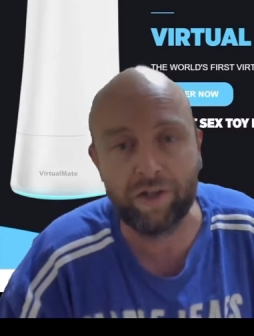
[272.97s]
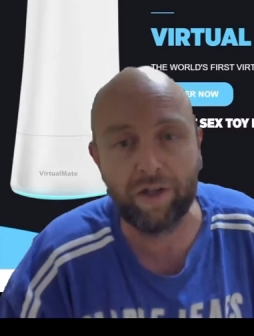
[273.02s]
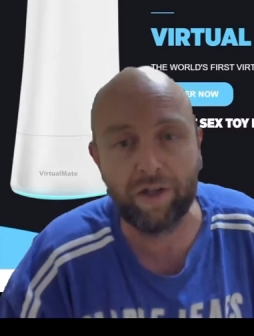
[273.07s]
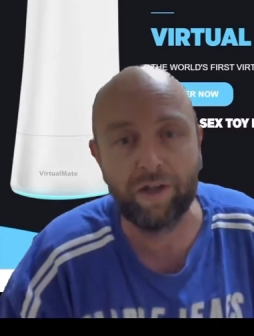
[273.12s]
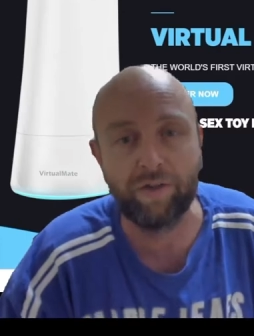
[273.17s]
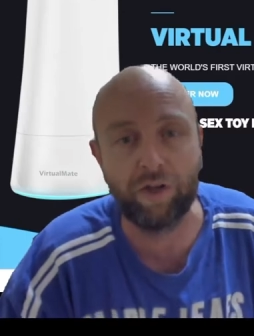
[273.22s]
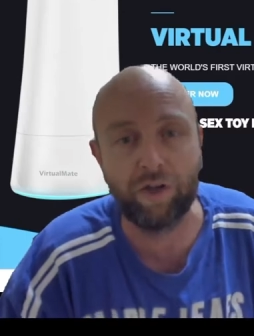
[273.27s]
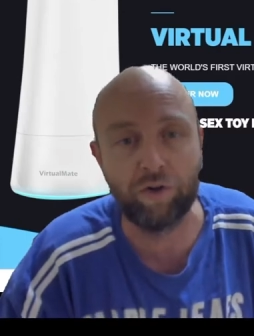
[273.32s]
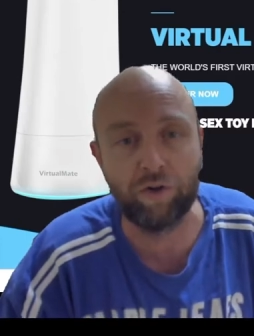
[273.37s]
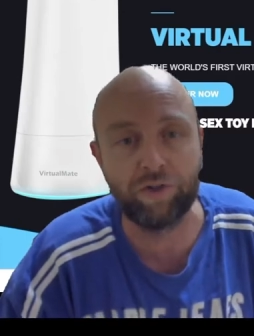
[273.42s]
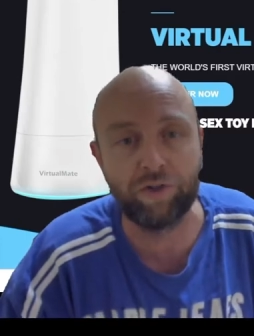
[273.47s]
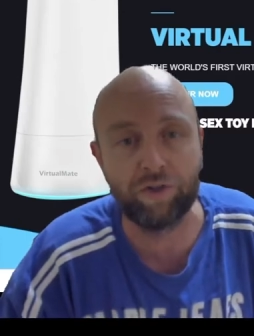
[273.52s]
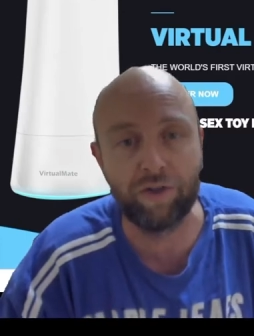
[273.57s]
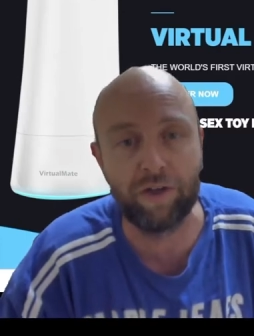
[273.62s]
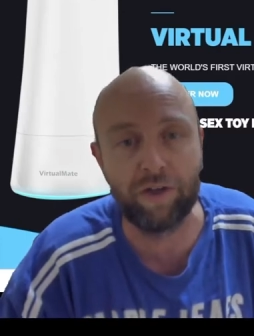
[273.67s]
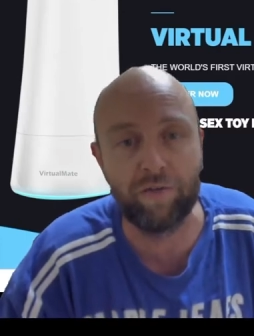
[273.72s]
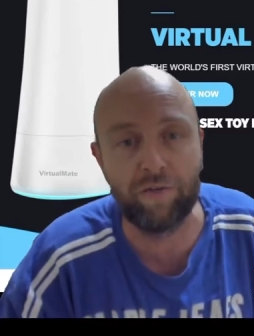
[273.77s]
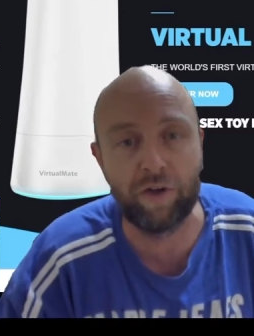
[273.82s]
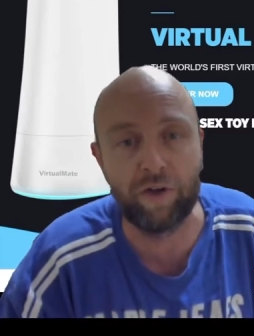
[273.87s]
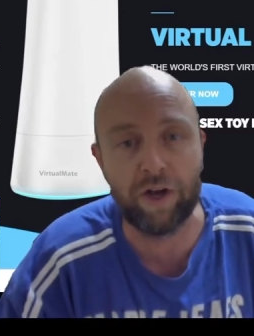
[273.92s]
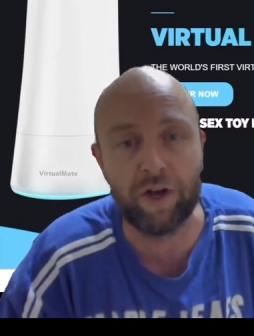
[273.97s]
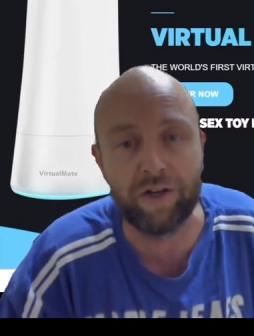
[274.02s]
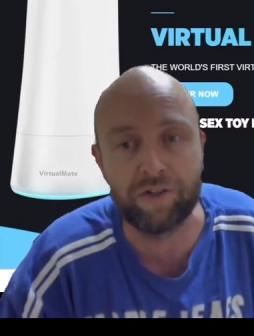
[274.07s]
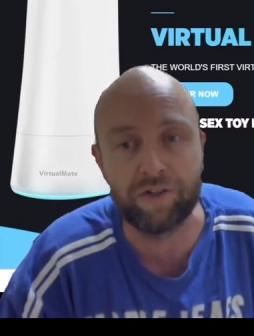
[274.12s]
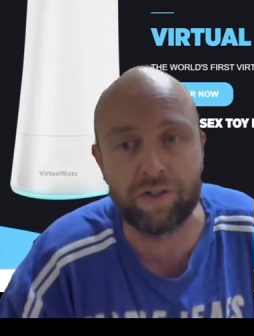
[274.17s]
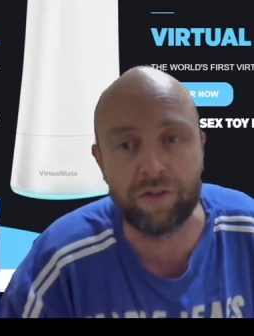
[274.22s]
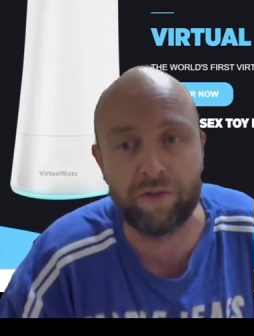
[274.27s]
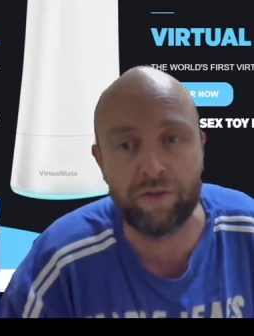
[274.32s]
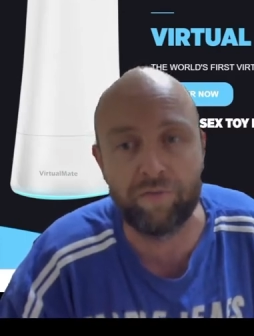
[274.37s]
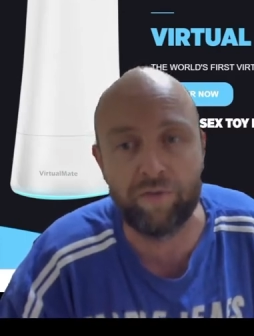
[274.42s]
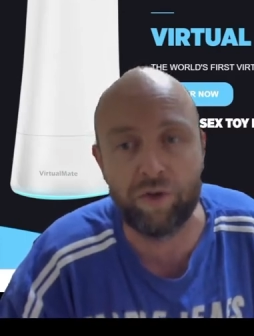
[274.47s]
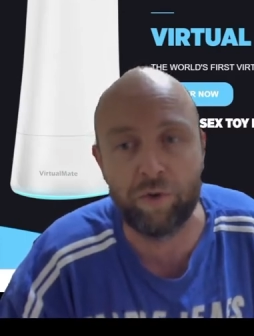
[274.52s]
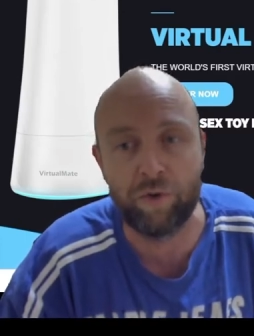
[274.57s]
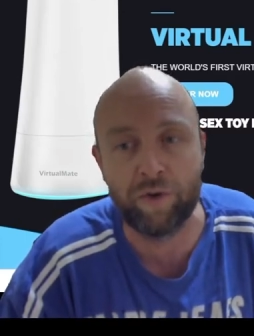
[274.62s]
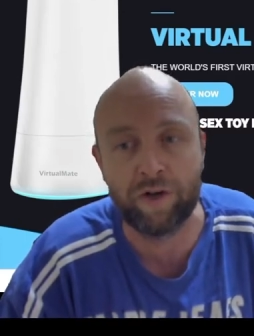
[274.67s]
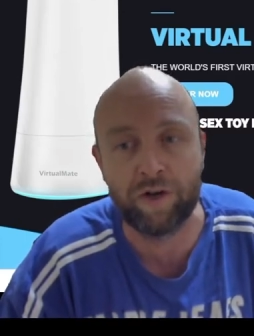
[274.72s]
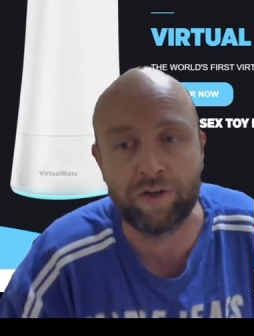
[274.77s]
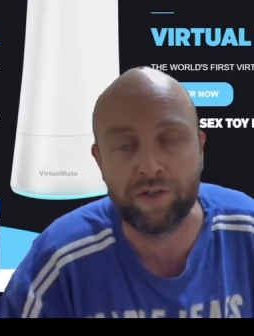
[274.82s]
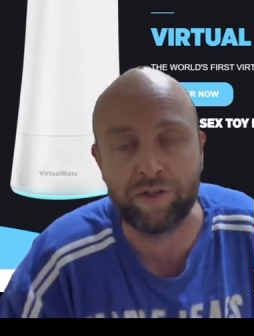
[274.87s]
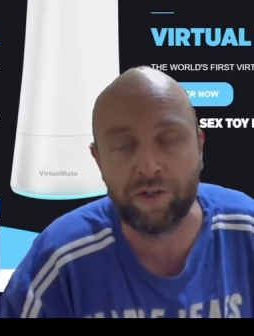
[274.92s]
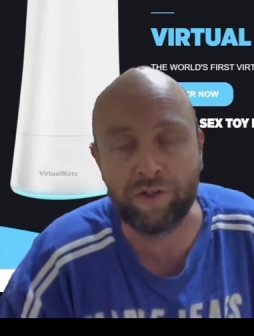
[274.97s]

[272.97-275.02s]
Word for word: they also give a cut to the viewers.